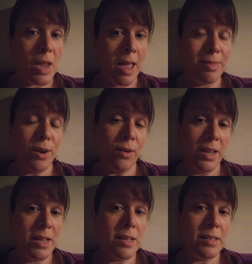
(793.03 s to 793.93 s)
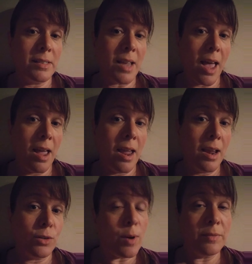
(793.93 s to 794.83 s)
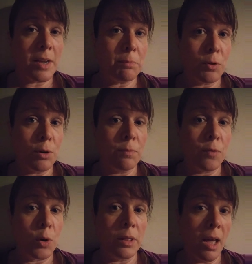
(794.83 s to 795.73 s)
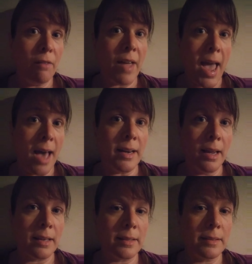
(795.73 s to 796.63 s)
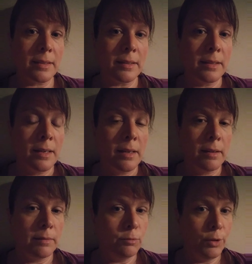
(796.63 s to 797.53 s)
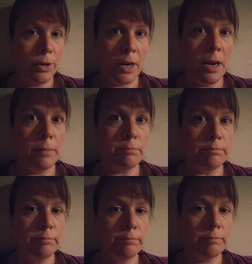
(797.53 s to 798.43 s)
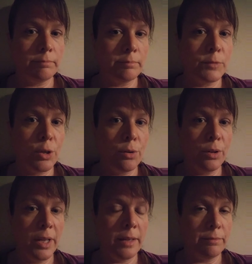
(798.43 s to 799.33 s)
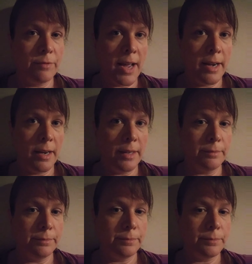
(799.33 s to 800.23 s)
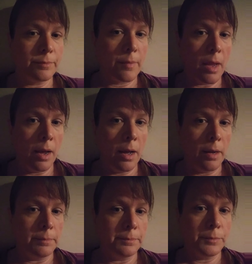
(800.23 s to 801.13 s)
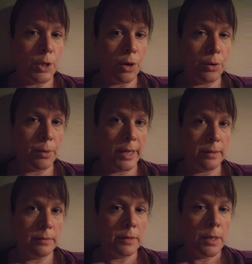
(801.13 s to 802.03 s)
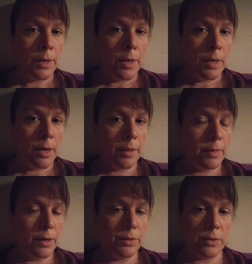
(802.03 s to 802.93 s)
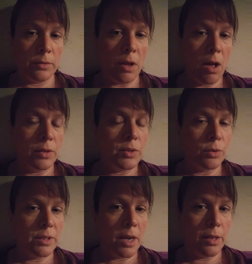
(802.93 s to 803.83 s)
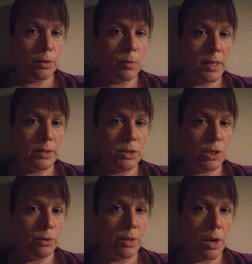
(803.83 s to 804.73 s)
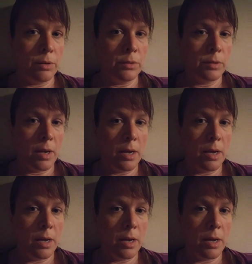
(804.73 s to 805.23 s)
And there is a 12-step group for love addicts. Look it up, Google it, find it, go to it. There's all sorts of other ones too, though.